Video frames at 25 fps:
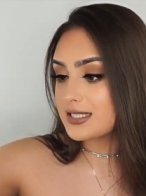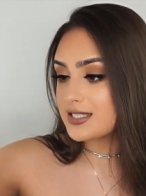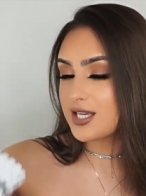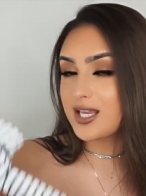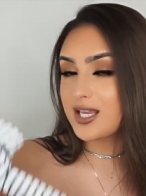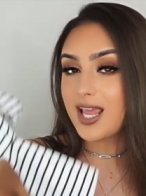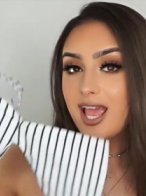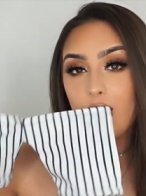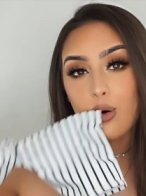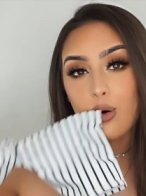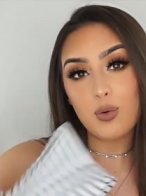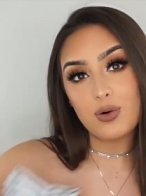So
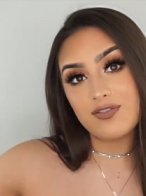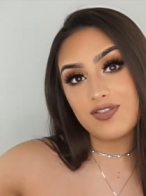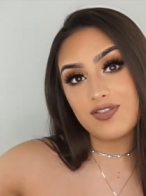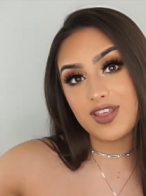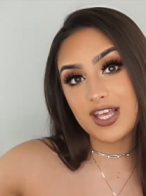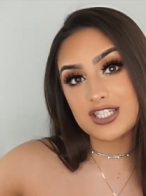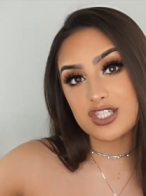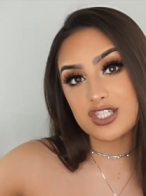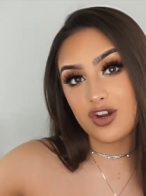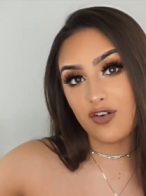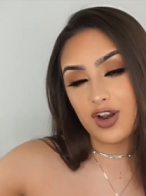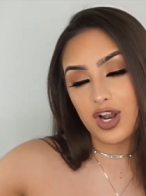yeah, all of
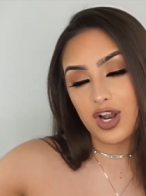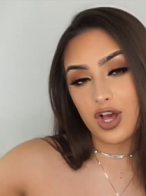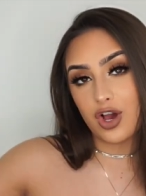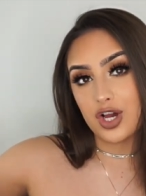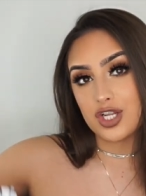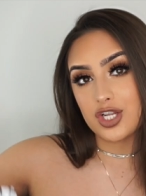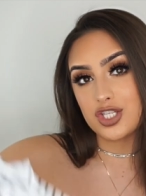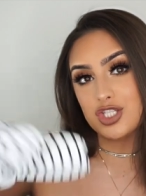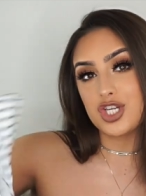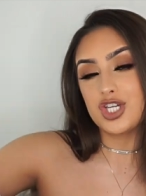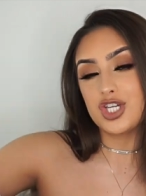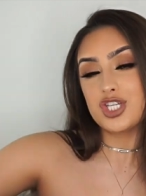these are a
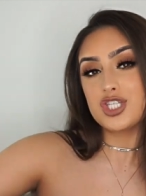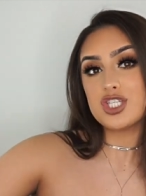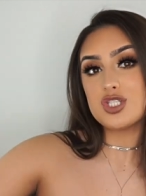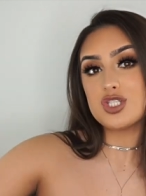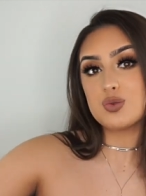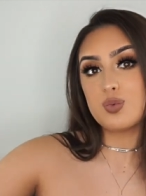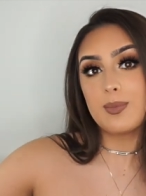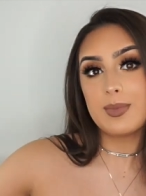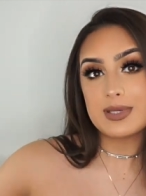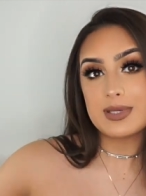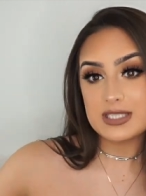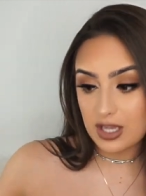large.
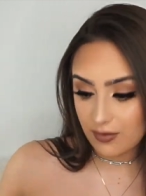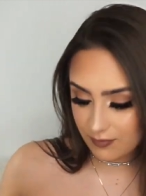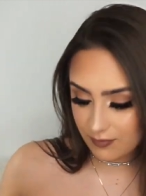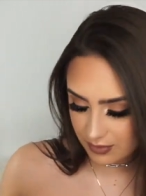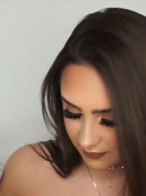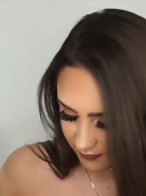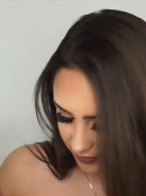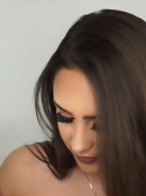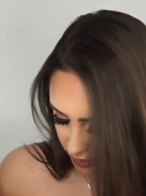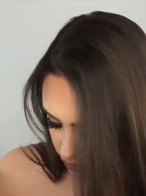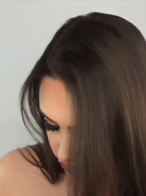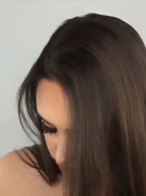Just put myself in
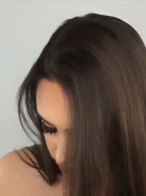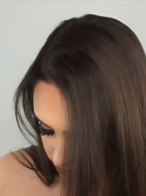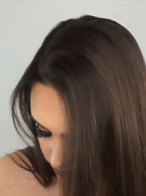the face.